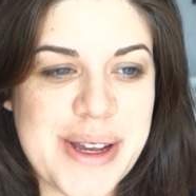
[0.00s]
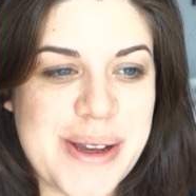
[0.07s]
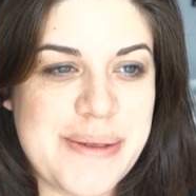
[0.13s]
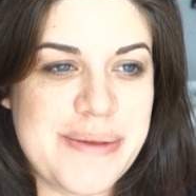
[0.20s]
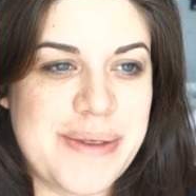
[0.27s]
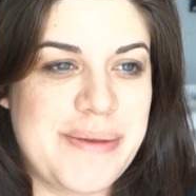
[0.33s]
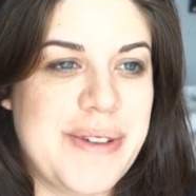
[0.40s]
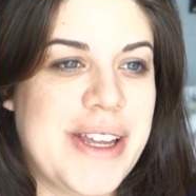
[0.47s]
up
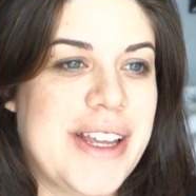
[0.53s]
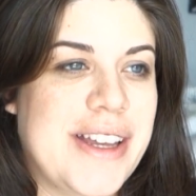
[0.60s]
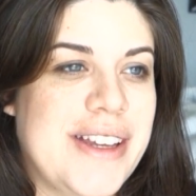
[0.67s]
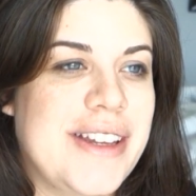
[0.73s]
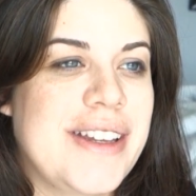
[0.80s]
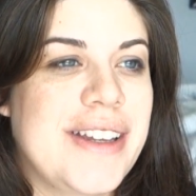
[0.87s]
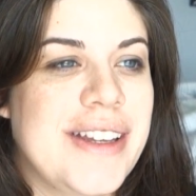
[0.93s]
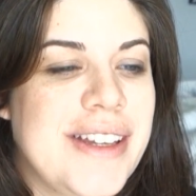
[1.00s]
from like a
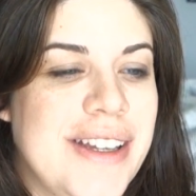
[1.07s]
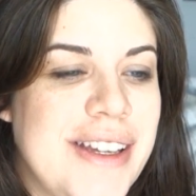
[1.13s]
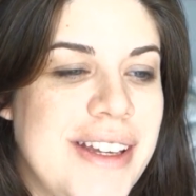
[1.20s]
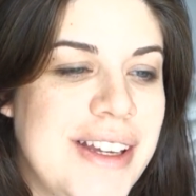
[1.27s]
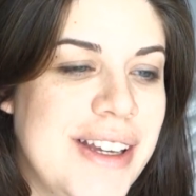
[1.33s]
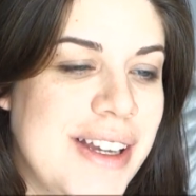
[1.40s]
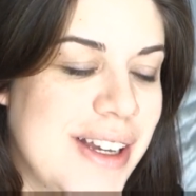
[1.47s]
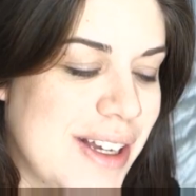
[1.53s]

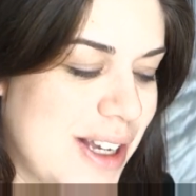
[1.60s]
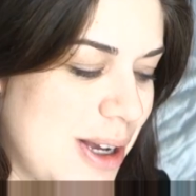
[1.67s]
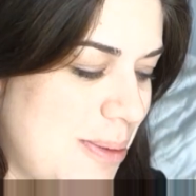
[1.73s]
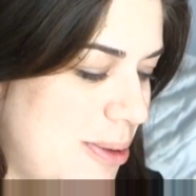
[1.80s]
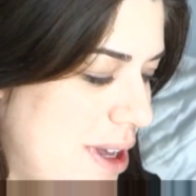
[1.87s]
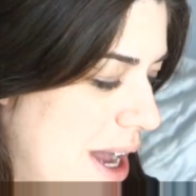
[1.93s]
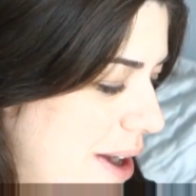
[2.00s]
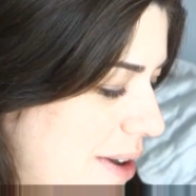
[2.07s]

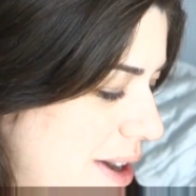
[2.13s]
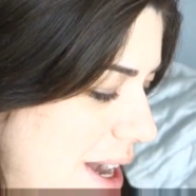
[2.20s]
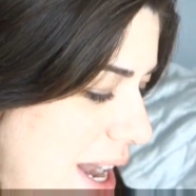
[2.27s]
couple hour